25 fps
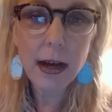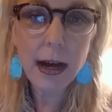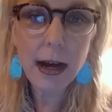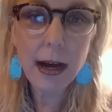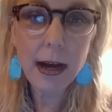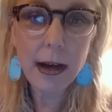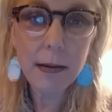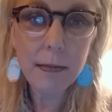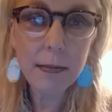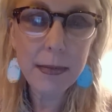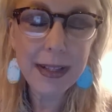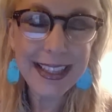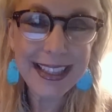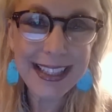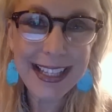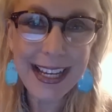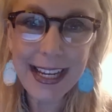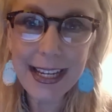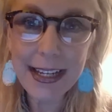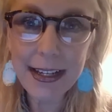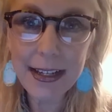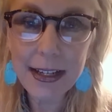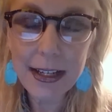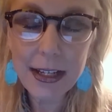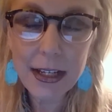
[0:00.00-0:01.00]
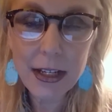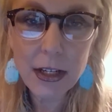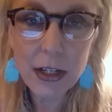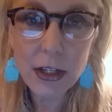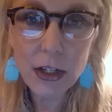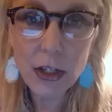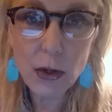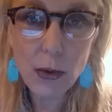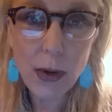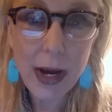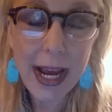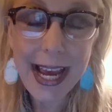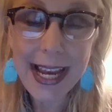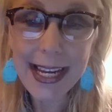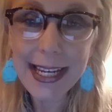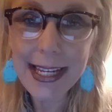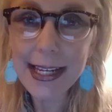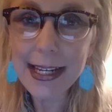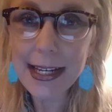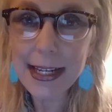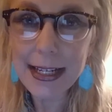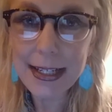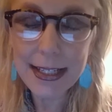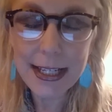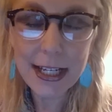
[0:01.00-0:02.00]
um, like, you know,
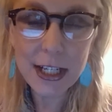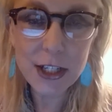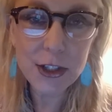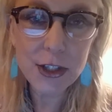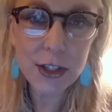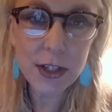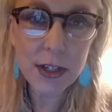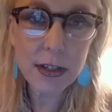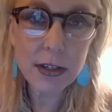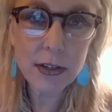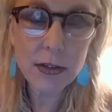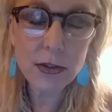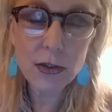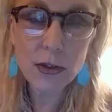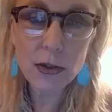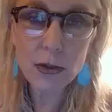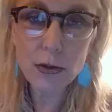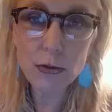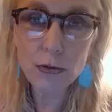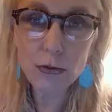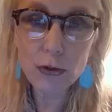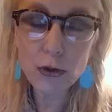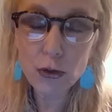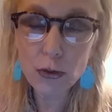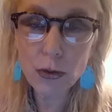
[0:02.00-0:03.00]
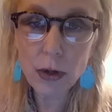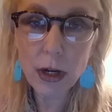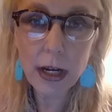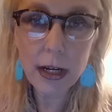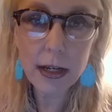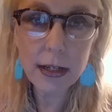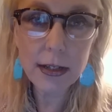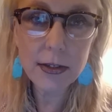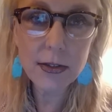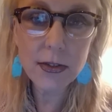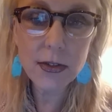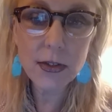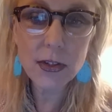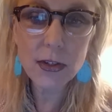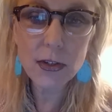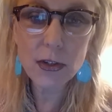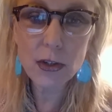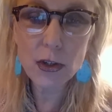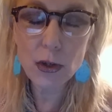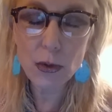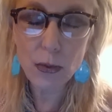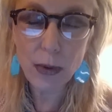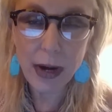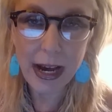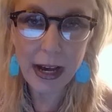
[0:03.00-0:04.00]
any addiction to drugs,
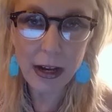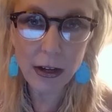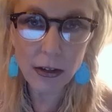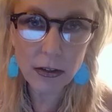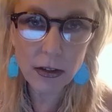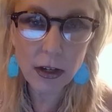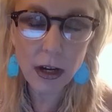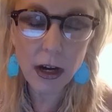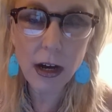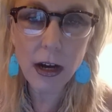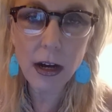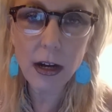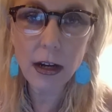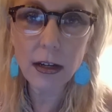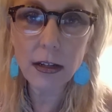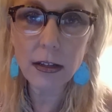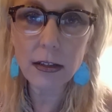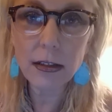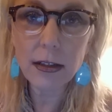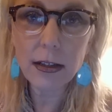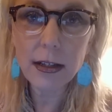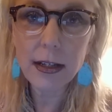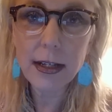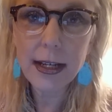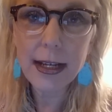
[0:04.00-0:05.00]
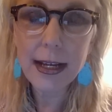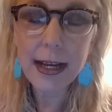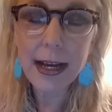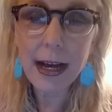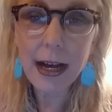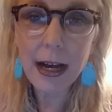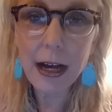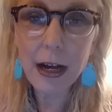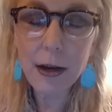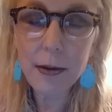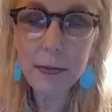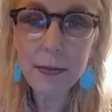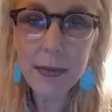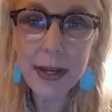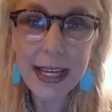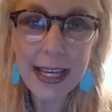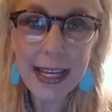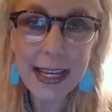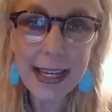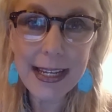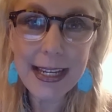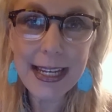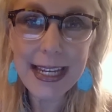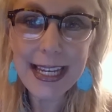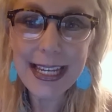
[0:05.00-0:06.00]
to alcohol, um,
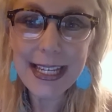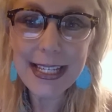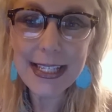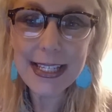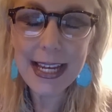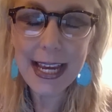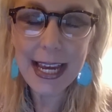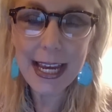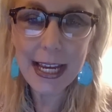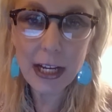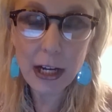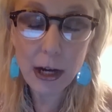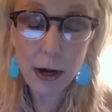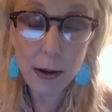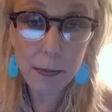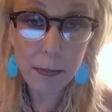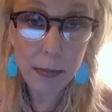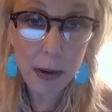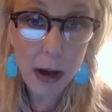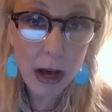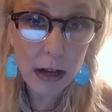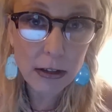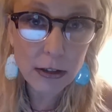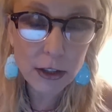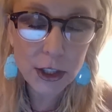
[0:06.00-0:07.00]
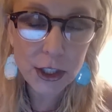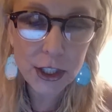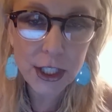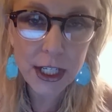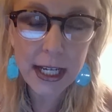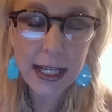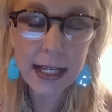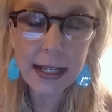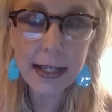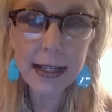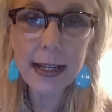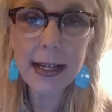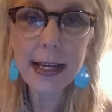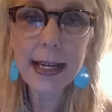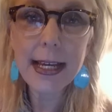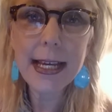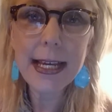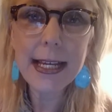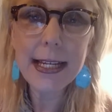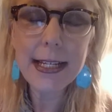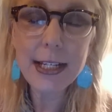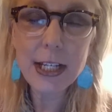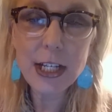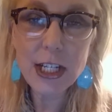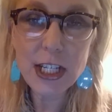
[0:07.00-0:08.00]
it is a compulsion
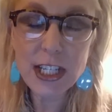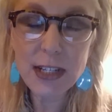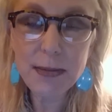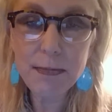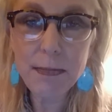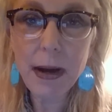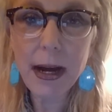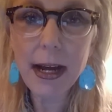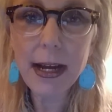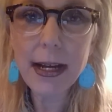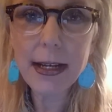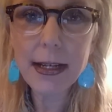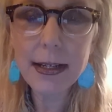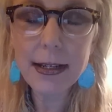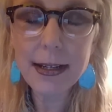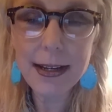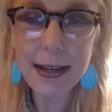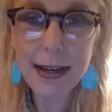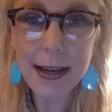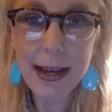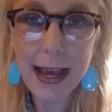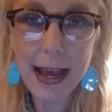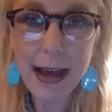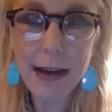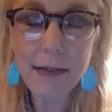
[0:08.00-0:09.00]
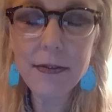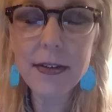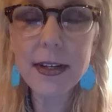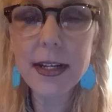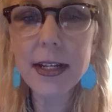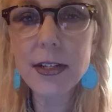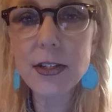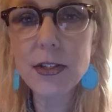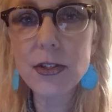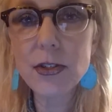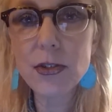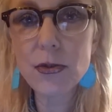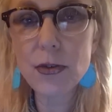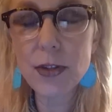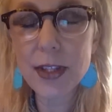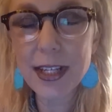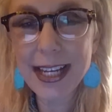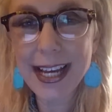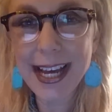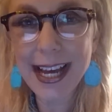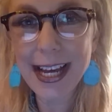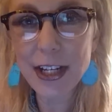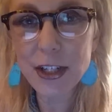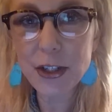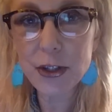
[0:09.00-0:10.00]
despite evidence to the
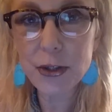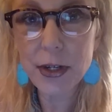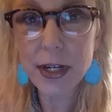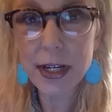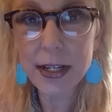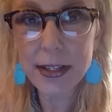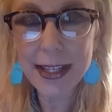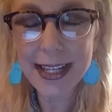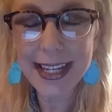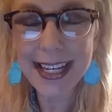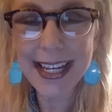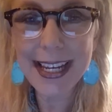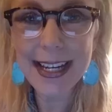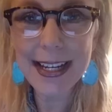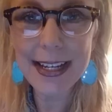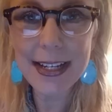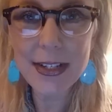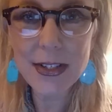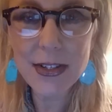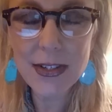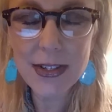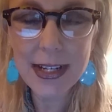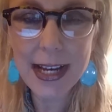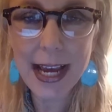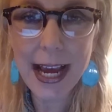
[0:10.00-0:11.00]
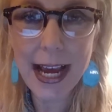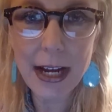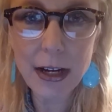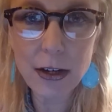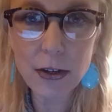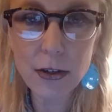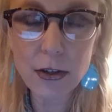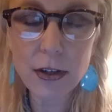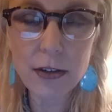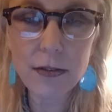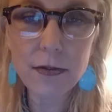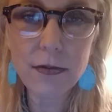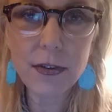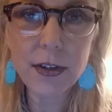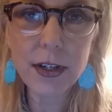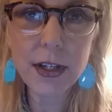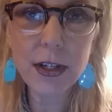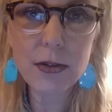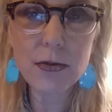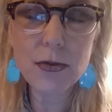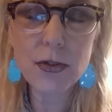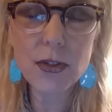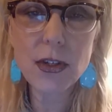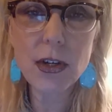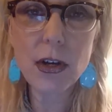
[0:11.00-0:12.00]
contrary that it is not good for
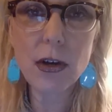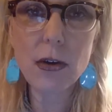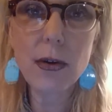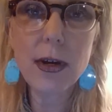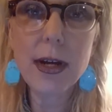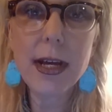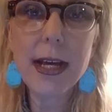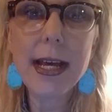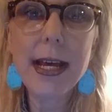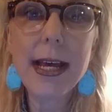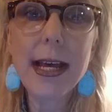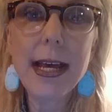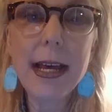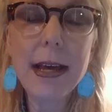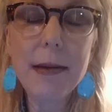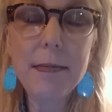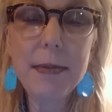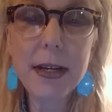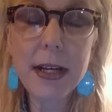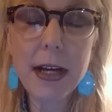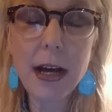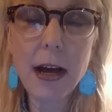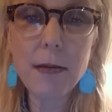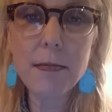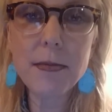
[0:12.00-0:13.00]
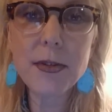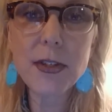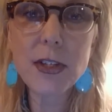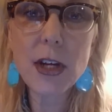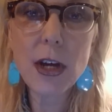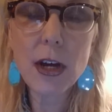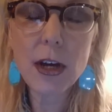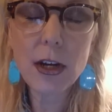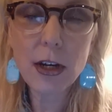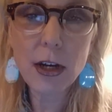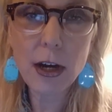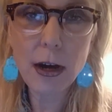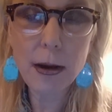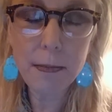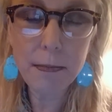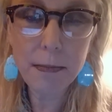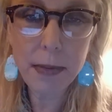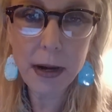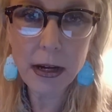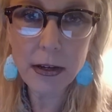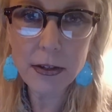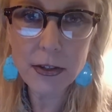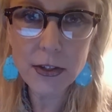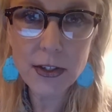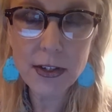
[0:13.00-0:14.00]
you. So it becomes
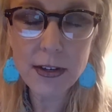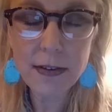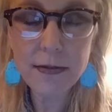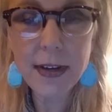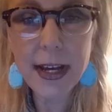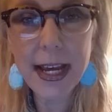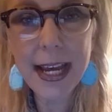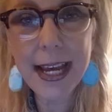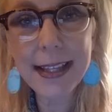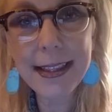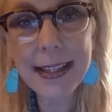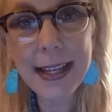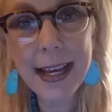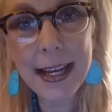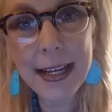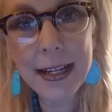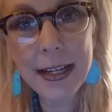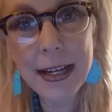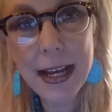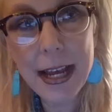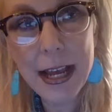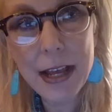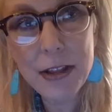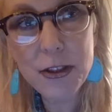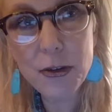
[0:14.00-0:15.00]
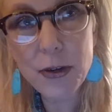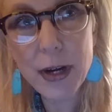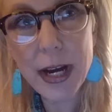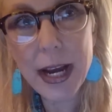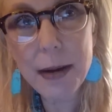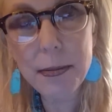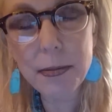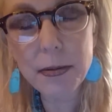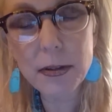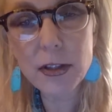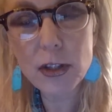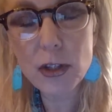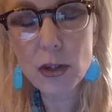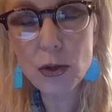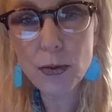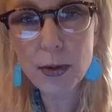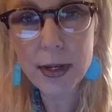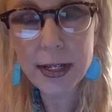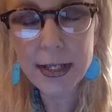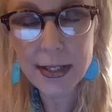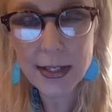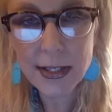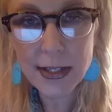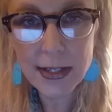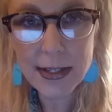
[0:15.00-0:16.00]
compulsive. And then they're able to
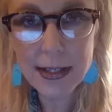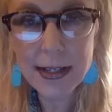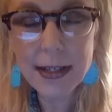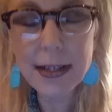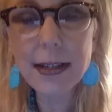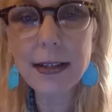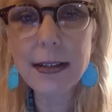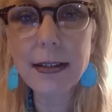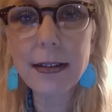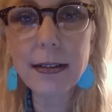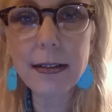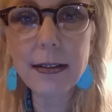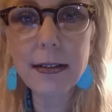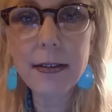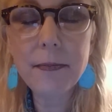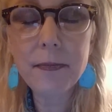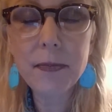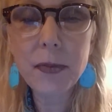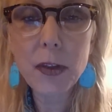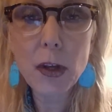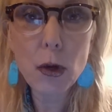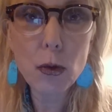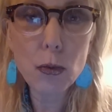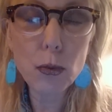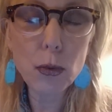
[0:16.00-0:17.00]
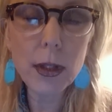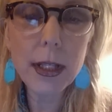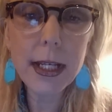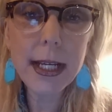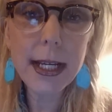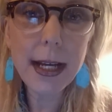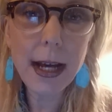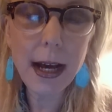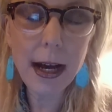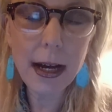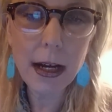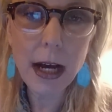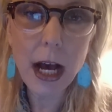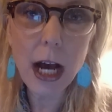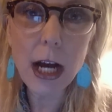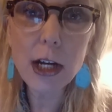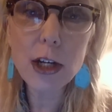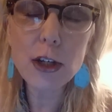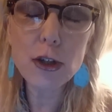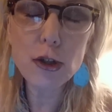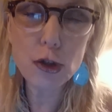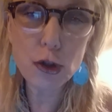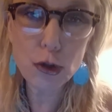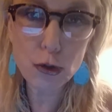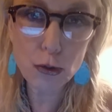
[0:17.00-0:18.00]
instill really a, a
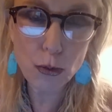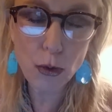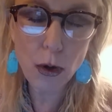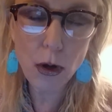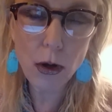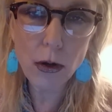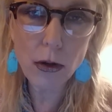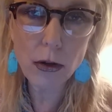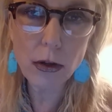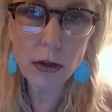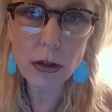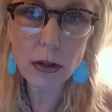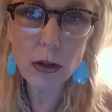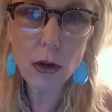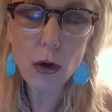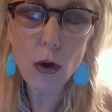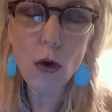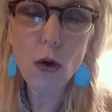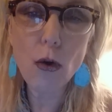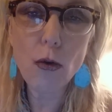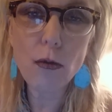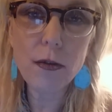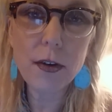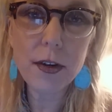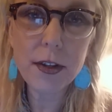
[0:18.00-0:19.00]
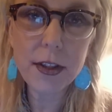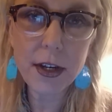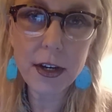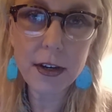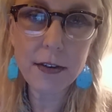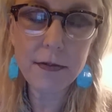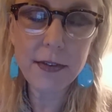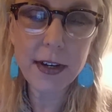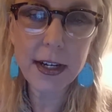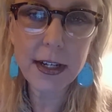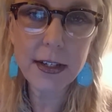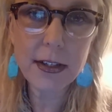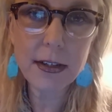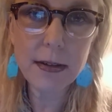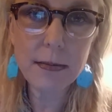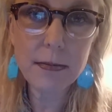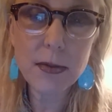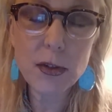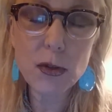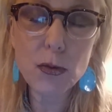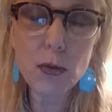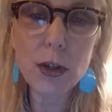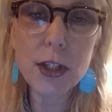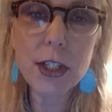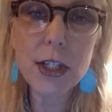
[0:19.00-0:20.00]
control over their
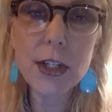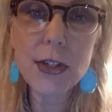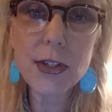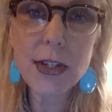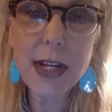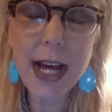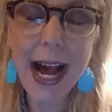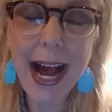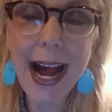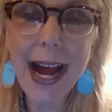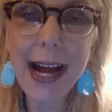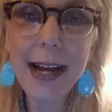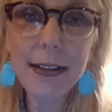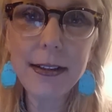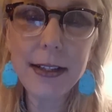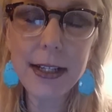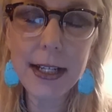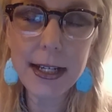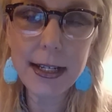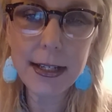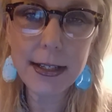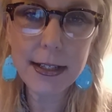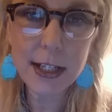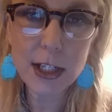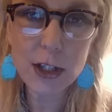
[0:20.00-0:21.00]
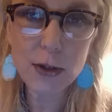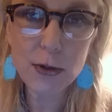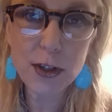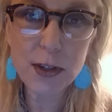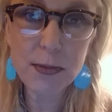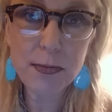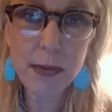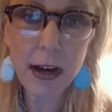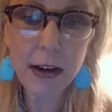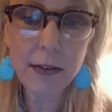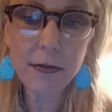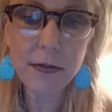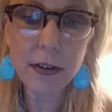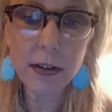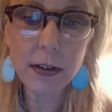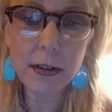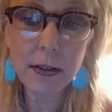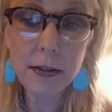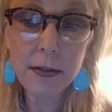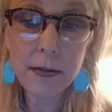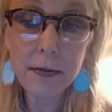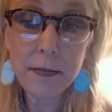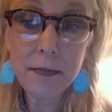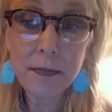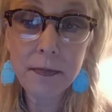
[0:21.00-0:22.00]
victims, which is highly
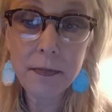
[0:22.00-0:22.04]
disrespectful